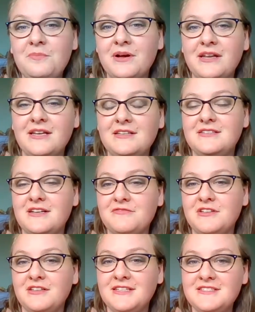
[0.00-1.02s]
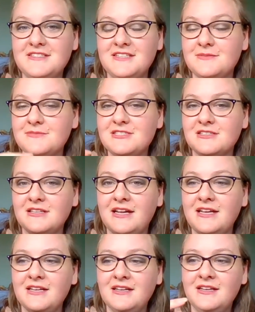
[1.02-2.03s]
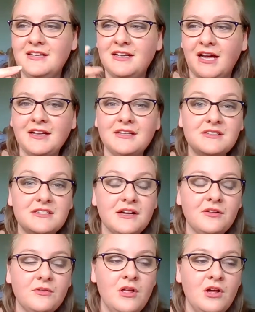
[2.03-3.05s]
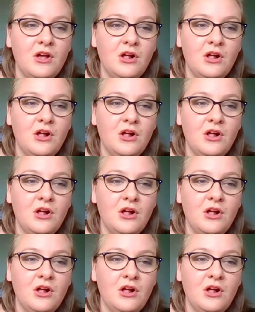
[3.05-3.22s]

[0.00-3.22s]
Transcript: but it definitely seemed like I can tell